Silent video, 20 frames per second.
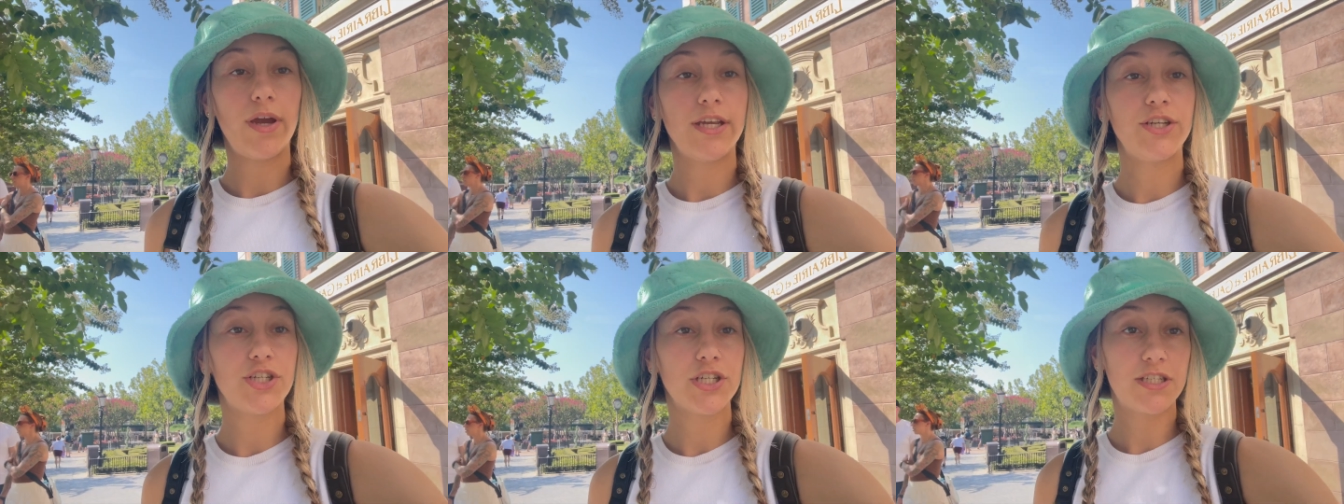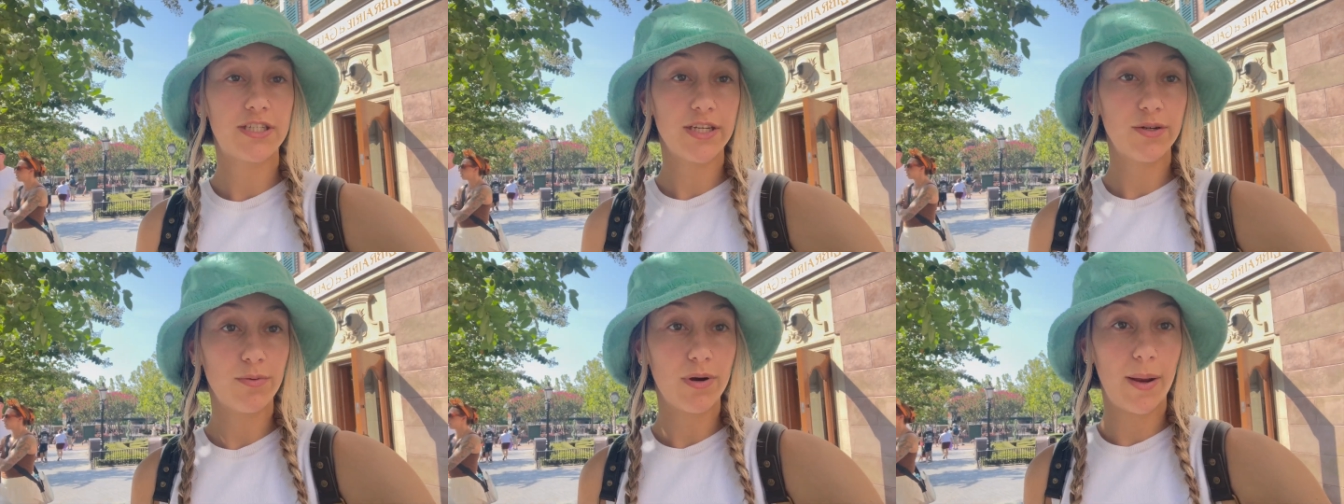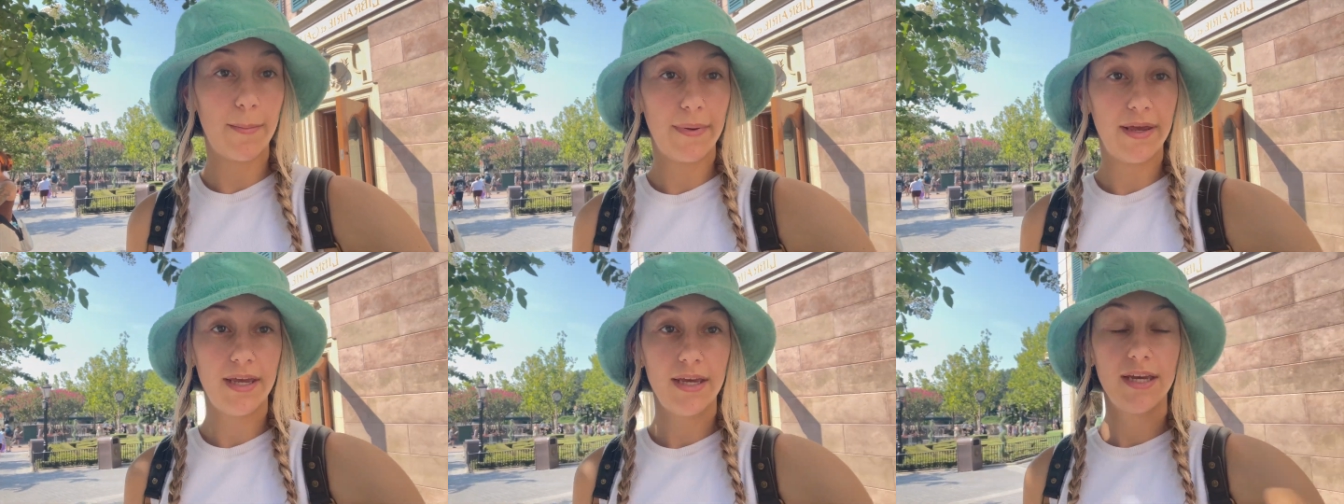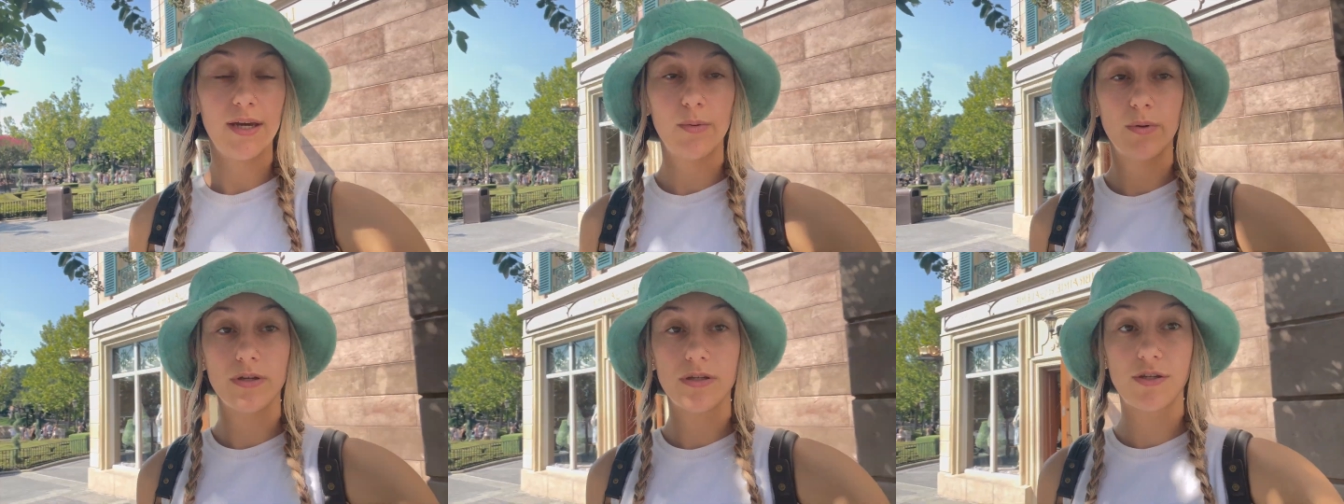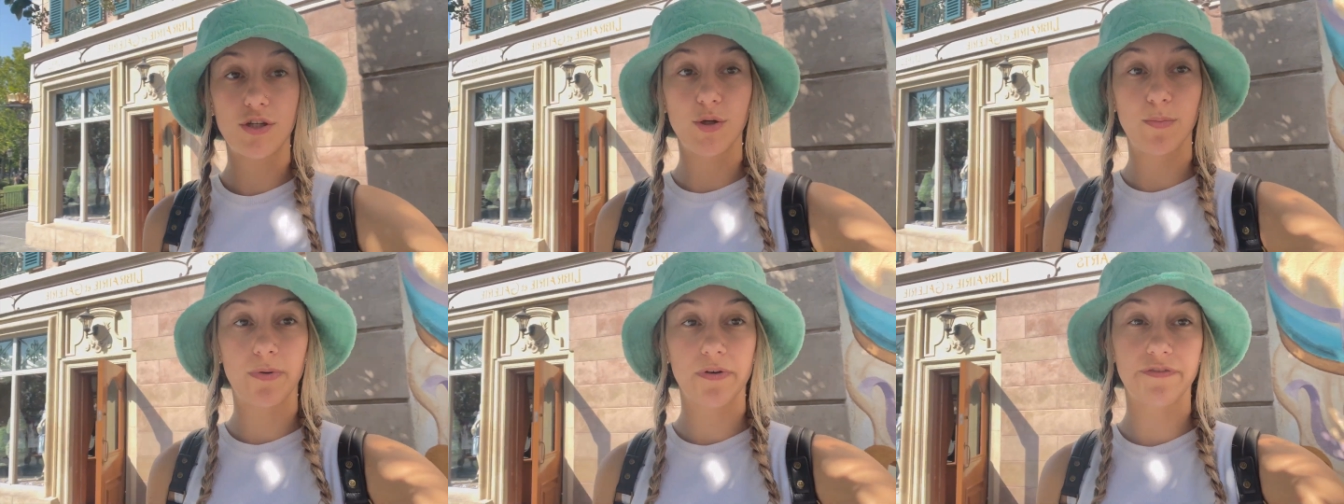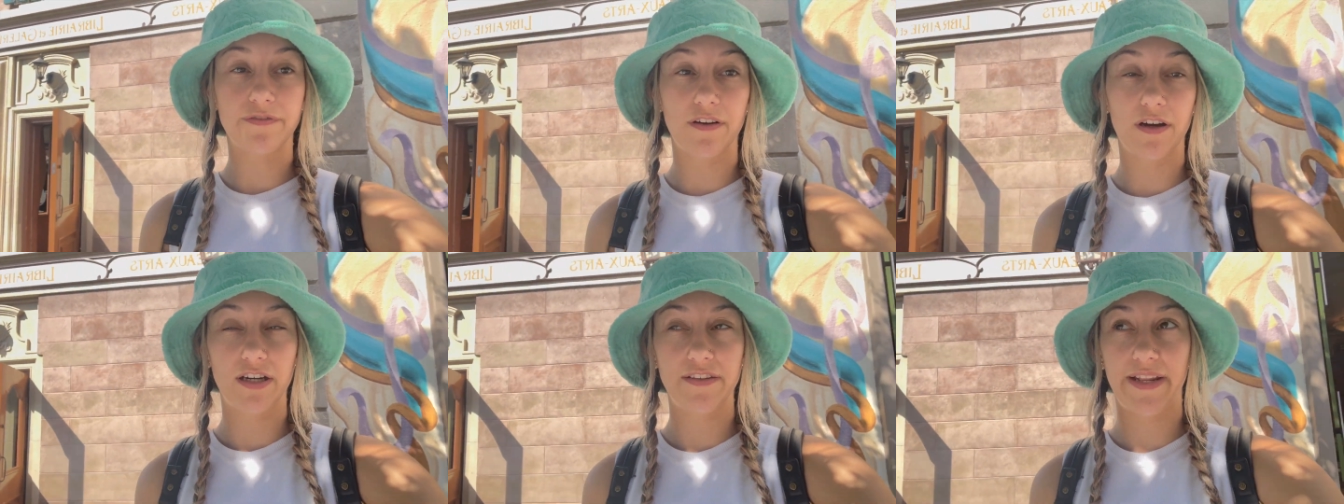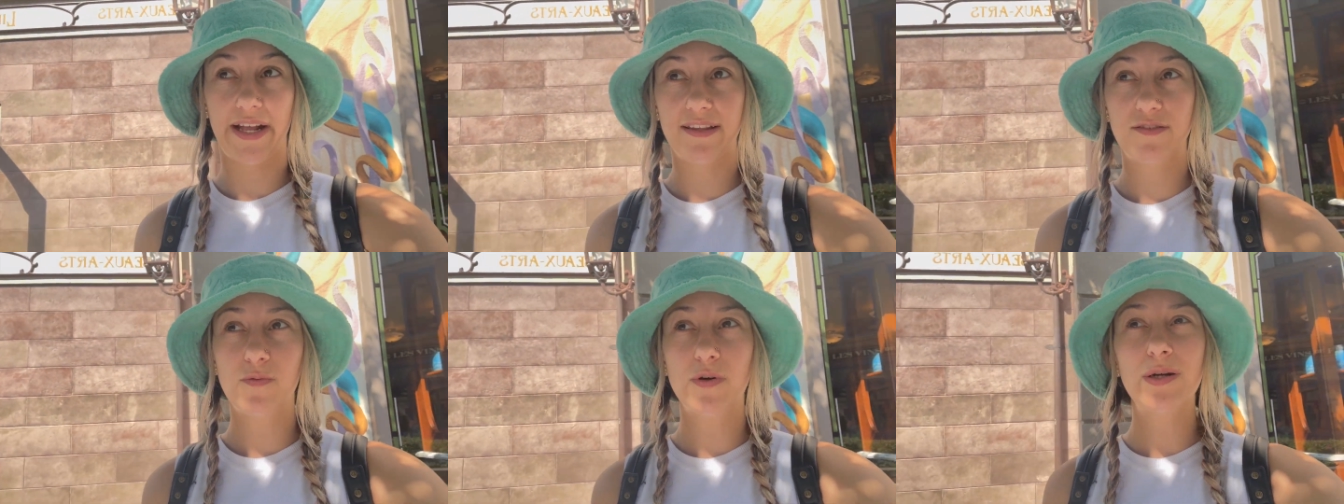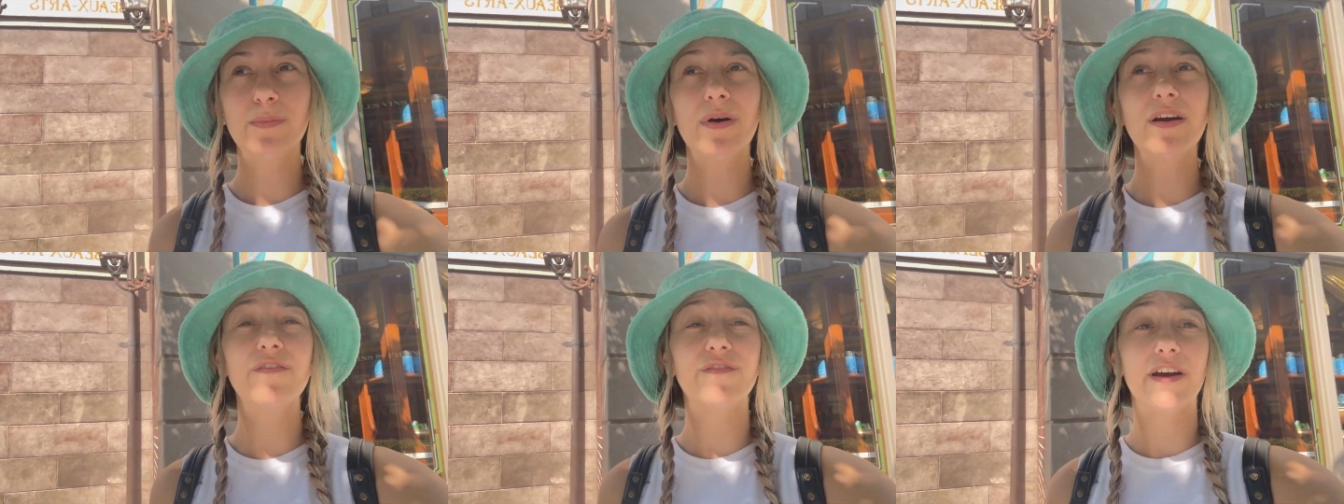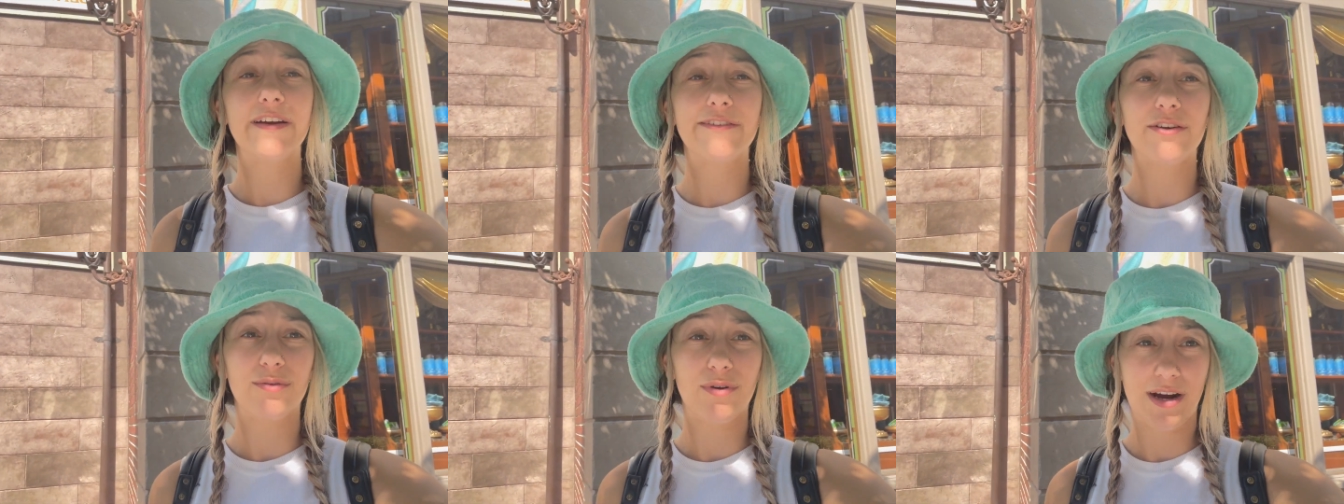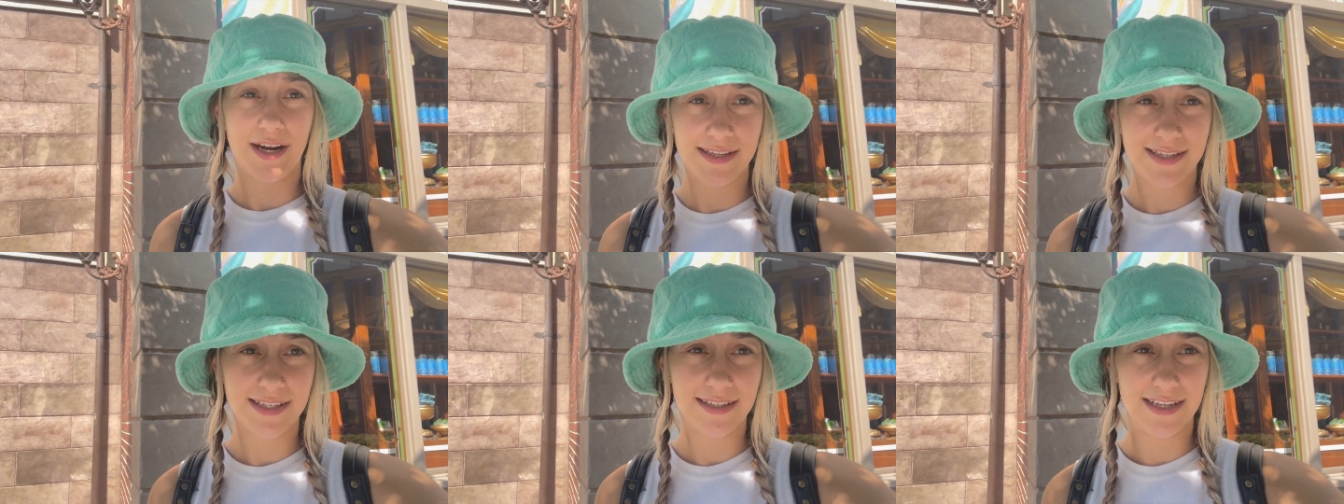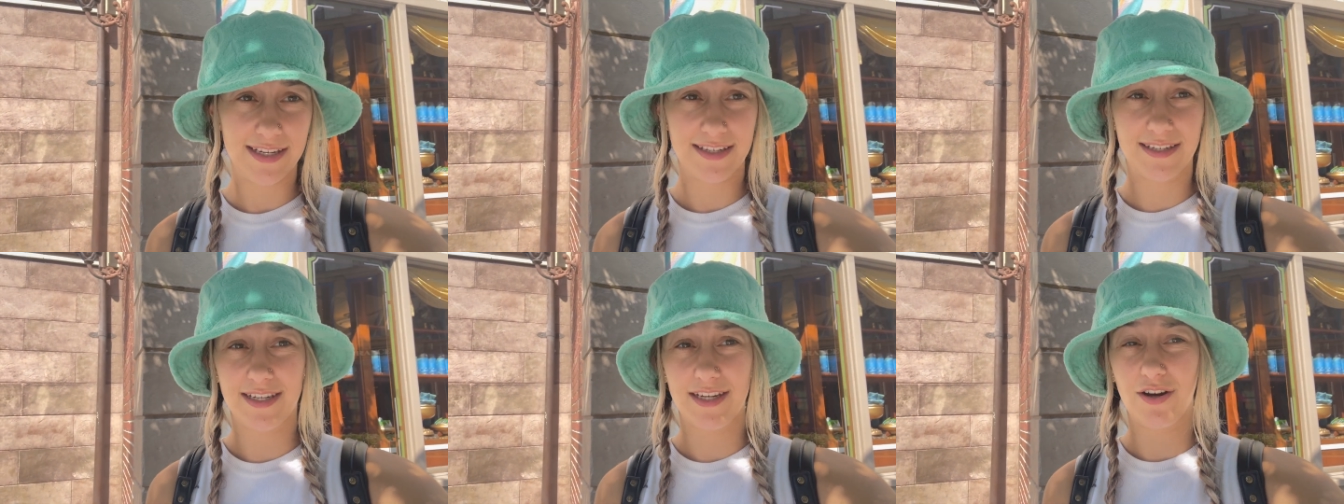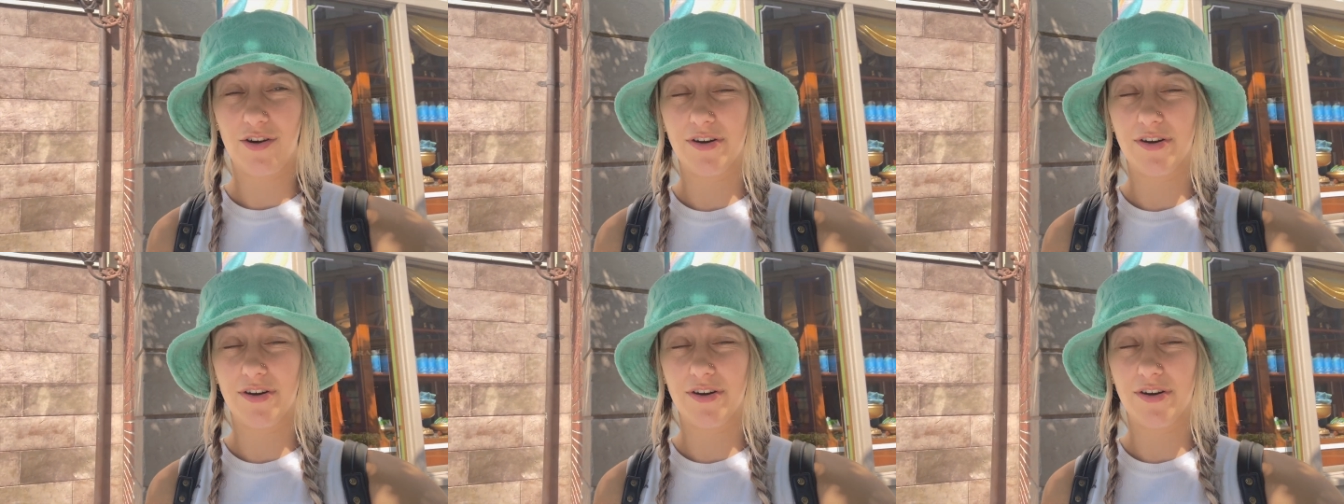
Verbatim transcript: just did Remy. It was super fun. That's one of my favorite rides at Disney,